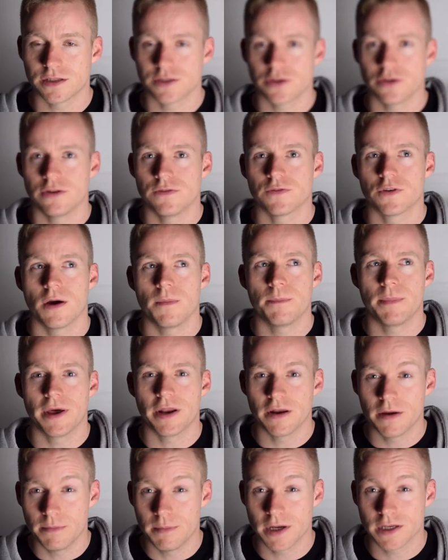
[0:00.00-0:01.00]
so you've got
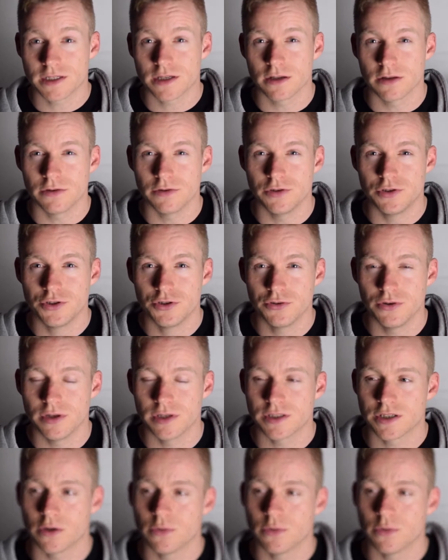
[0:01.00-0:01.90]
better muscular endurance.